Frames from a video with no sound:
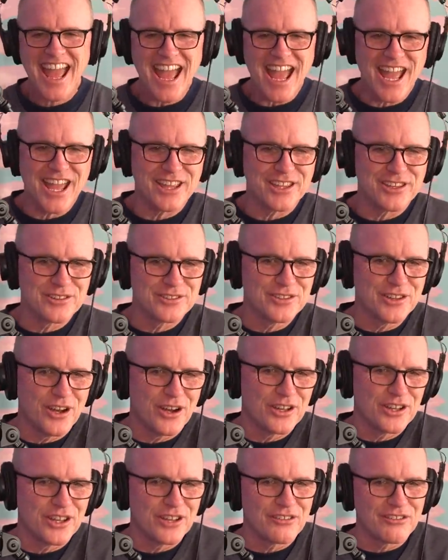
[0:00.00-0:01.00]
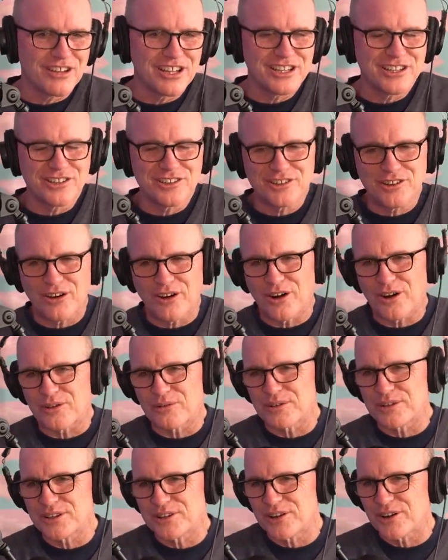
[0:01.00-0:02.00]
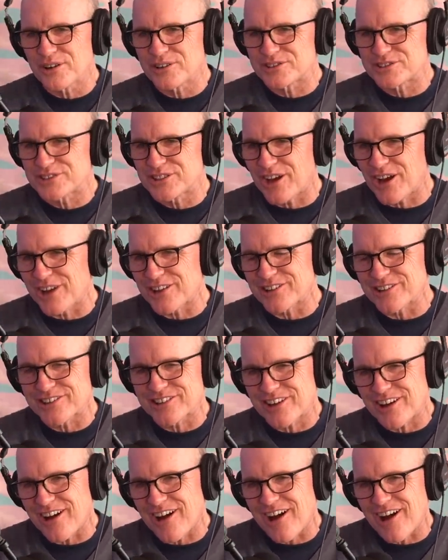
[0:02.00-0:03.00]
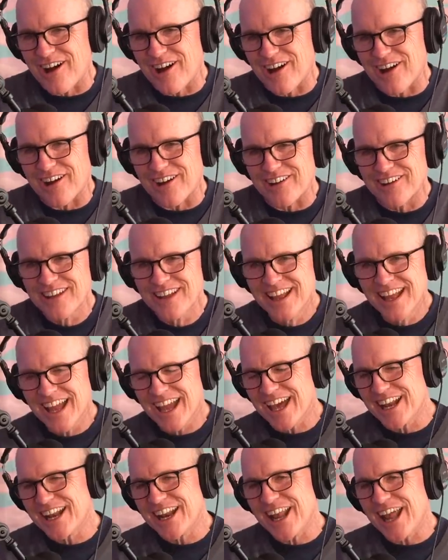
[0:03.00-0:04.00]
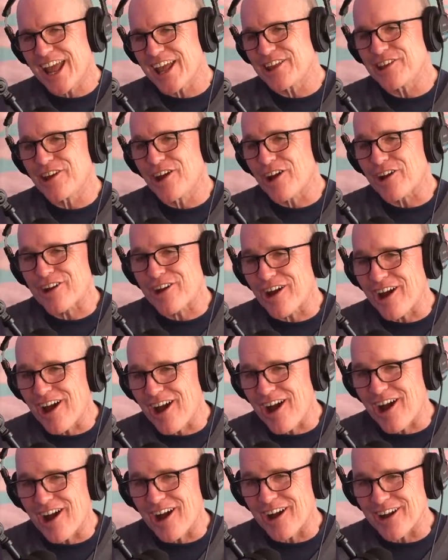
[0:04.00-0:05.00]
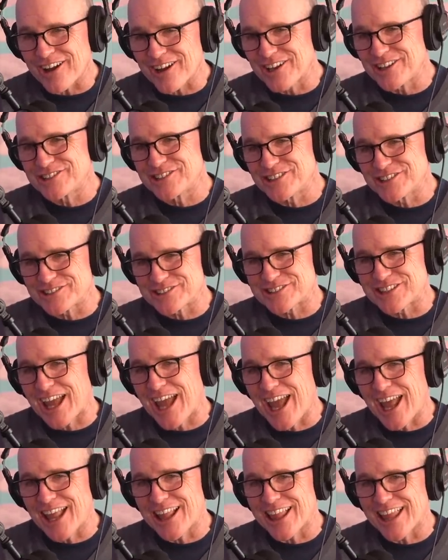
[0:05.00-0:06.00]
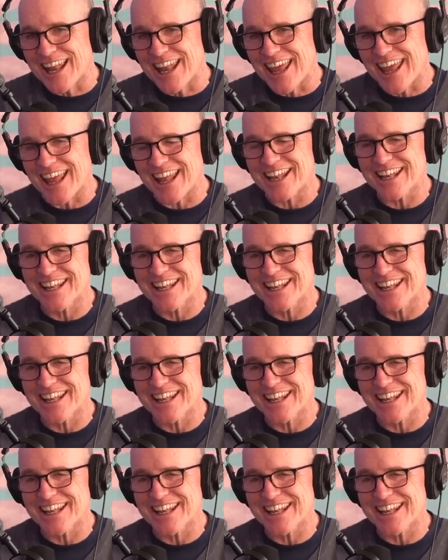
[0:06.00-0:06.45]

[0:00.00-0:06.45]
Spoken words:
Hey, you know you're in New York when you go to start your car and it ain't your car because you're stealing it.